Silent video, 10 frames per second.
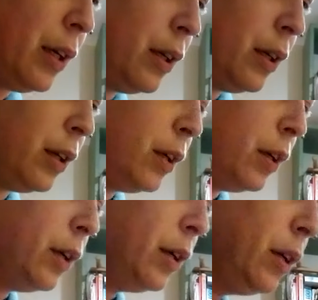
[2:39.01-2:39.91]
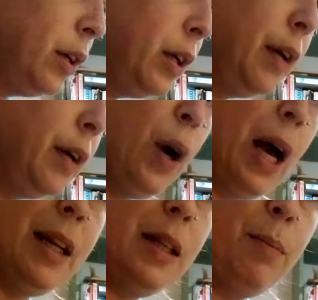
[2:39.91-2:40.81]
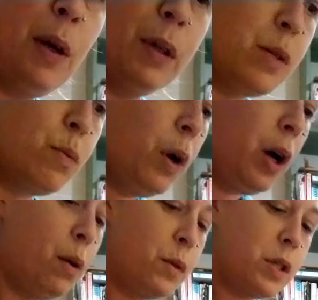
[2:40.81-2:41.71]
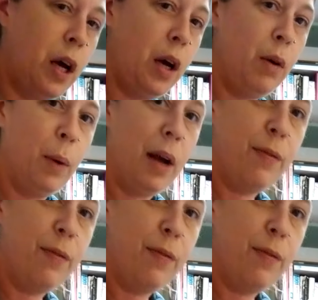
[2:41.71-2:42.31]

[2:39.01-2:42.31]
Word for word: Um, add the milk. If you're adding the milk, this whoa, slowly wait for